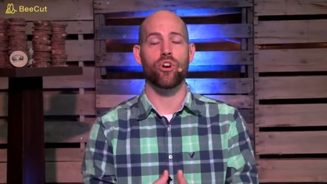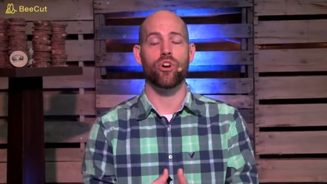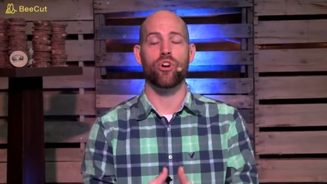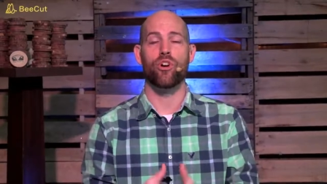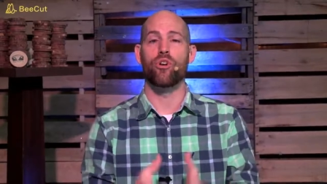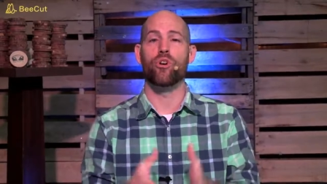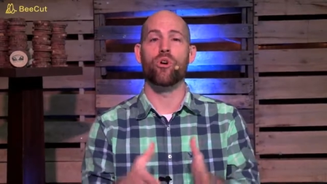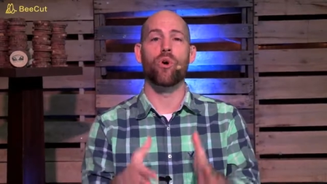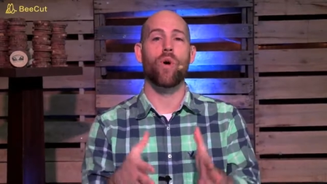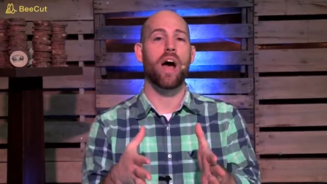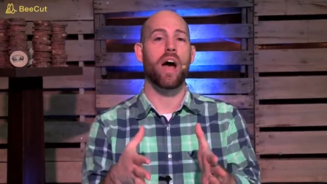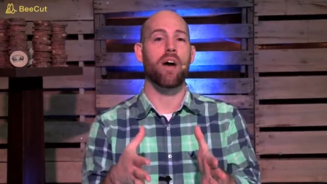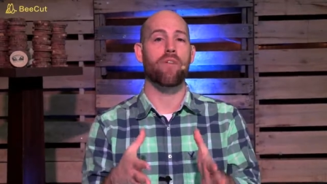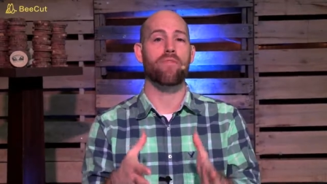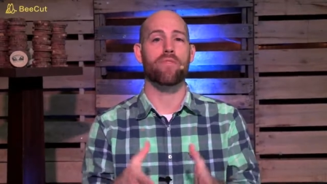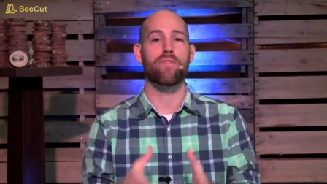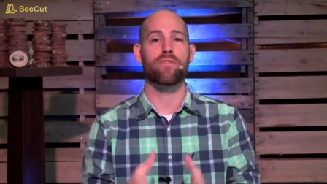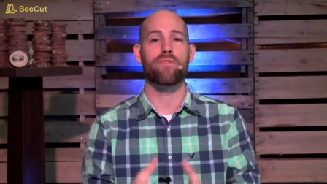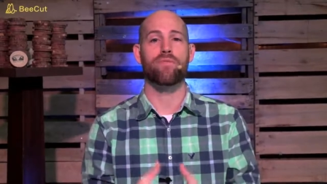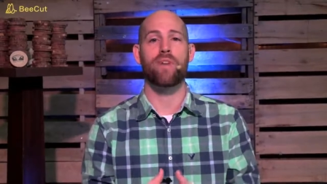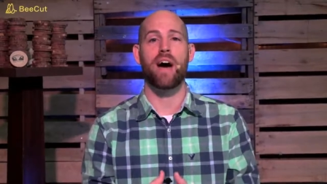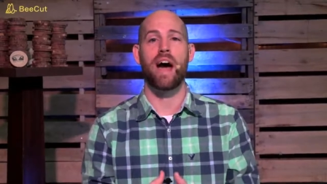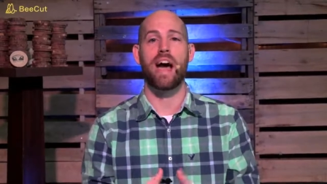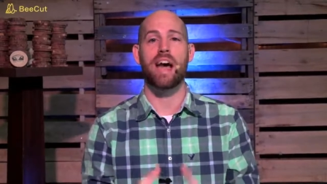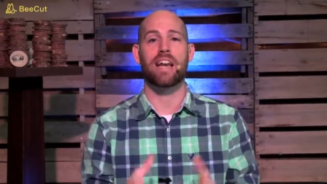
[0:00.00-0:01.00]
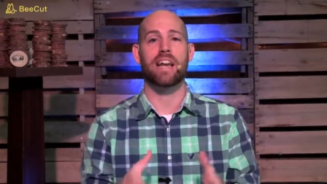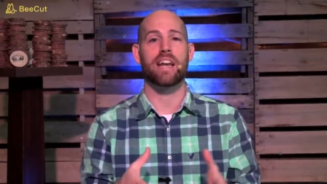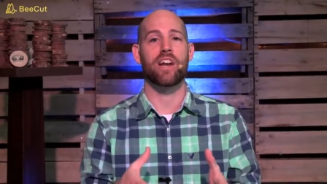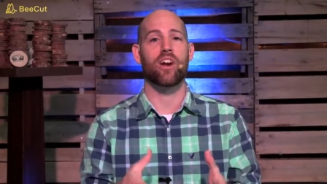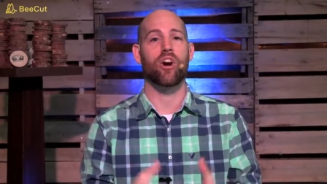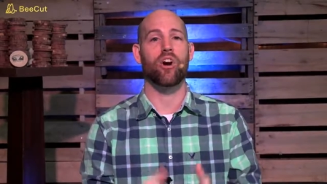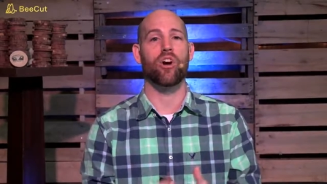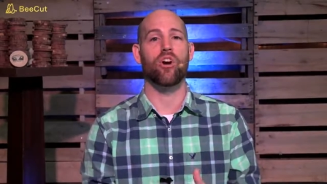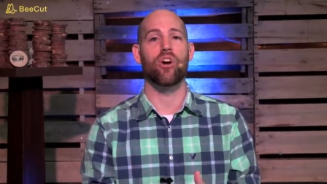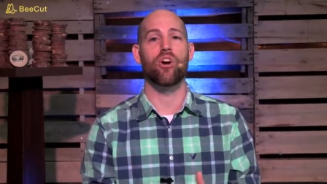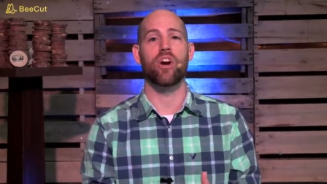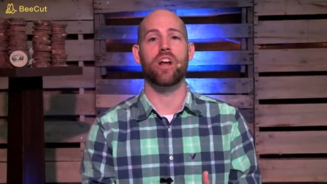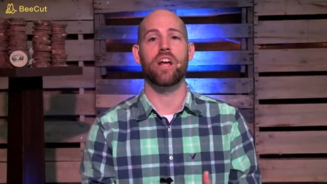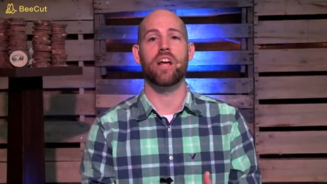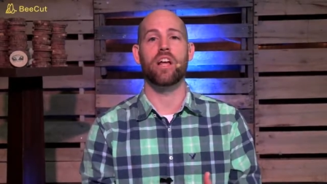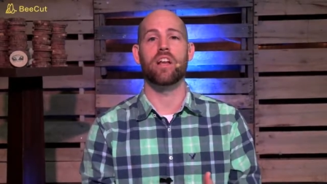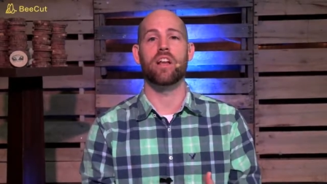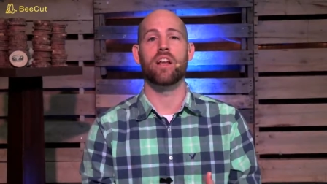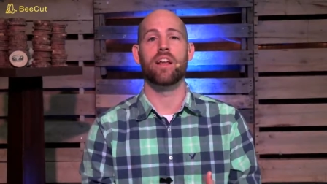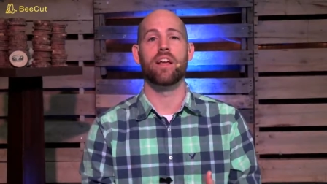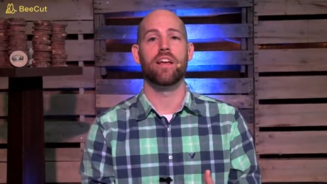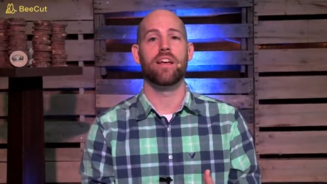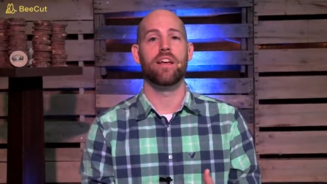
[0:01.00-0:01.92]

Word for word: You don't have to fight and earn it.